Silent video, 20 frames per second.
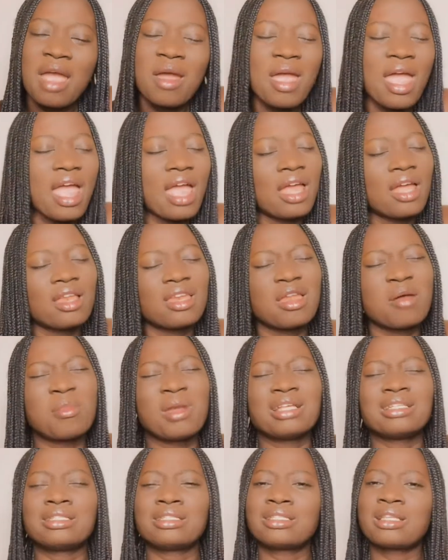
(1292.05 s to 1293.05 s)
Hey, no,
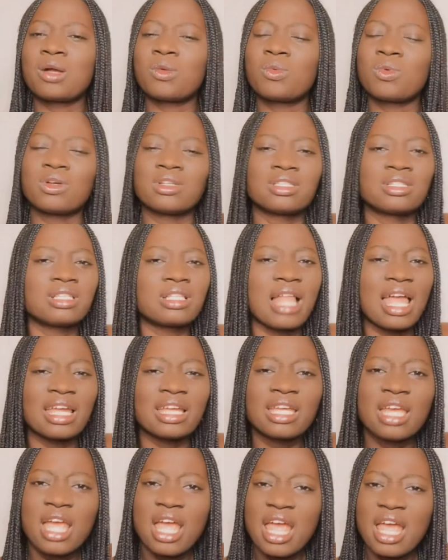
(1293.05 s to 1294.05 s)
my sister was
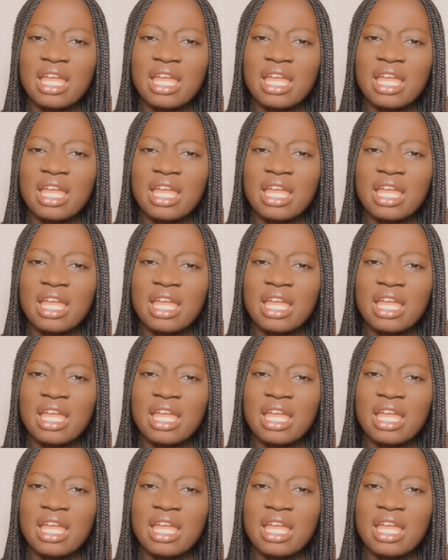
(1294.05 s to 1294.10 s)
like,